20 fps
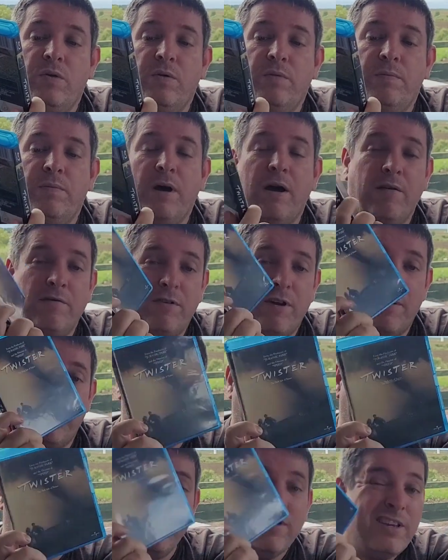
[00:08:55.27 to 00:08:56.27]
But for
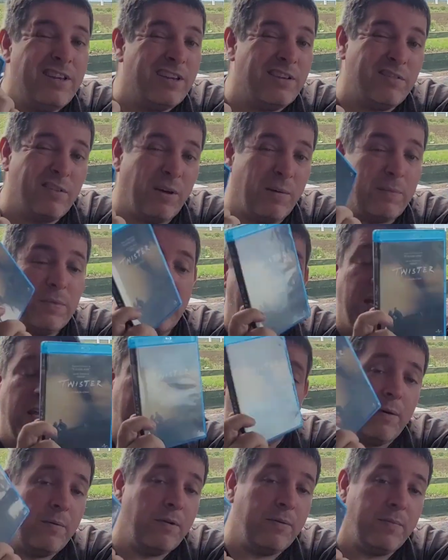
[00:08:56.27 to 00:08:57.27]
£1 up to
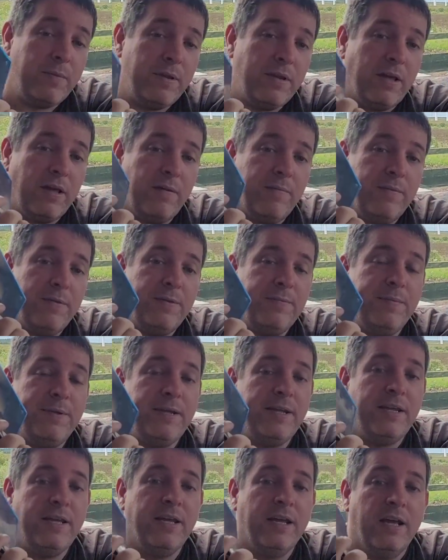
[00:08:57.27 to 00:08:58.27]
£8, that would
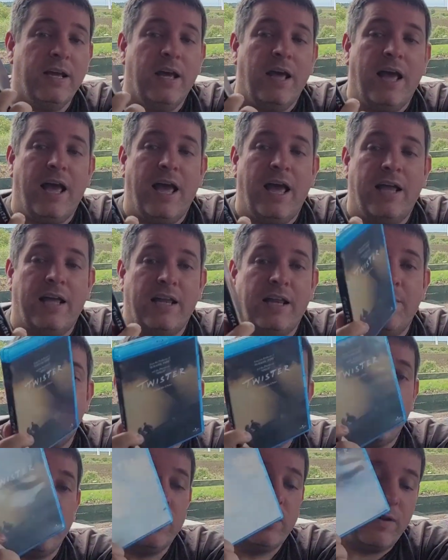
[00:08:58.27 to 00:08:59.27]
be great. But
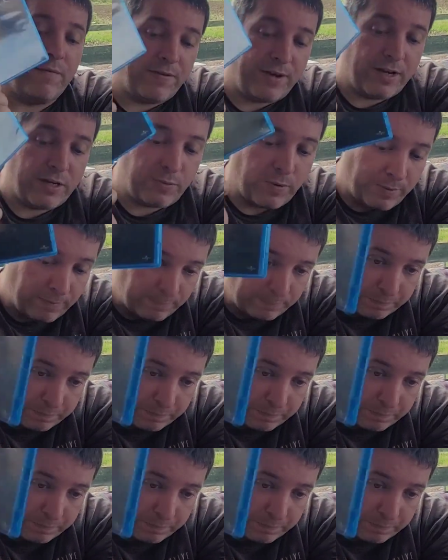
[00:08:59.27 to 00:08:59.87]
Roy's having this one.